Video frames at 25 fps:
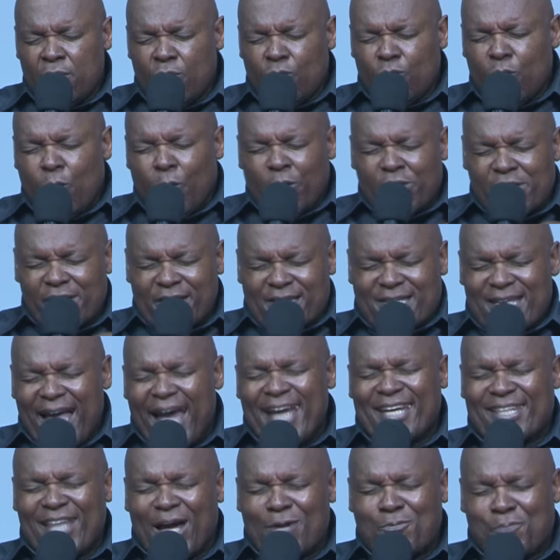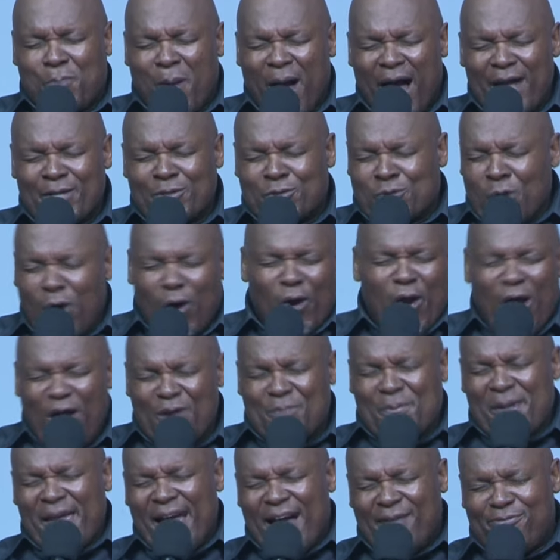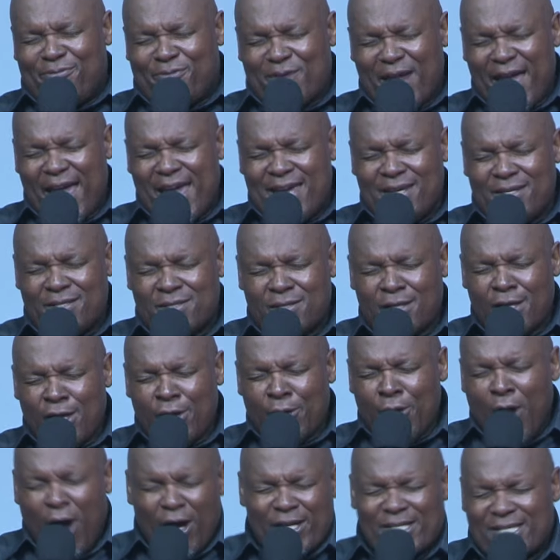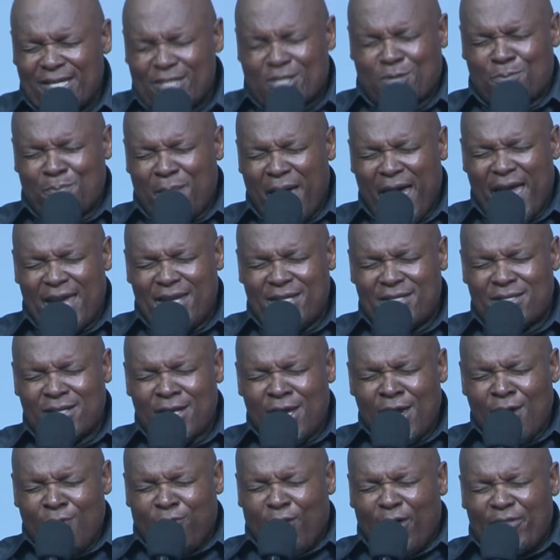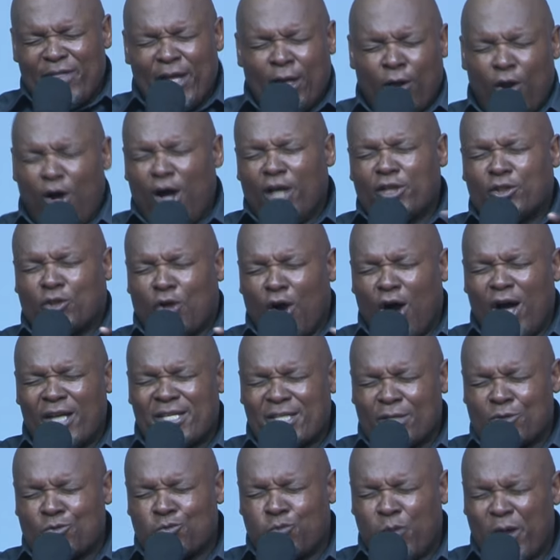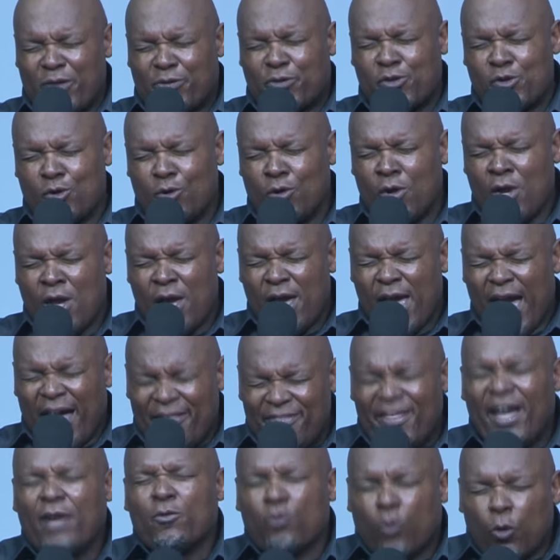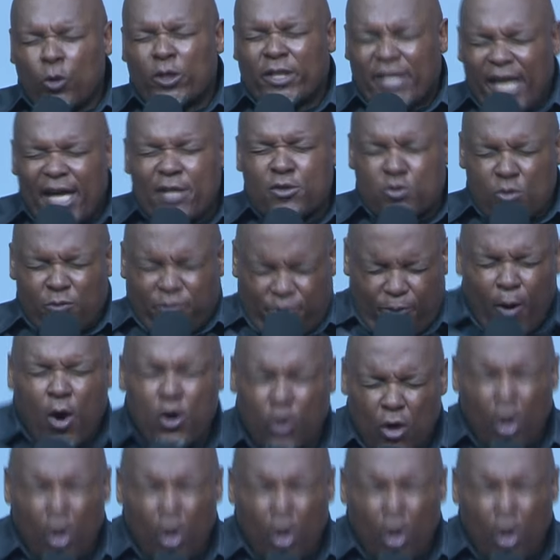We would recite that part, do not be afraid, not dismayed, for the Lord God is with you. And then we would get to, for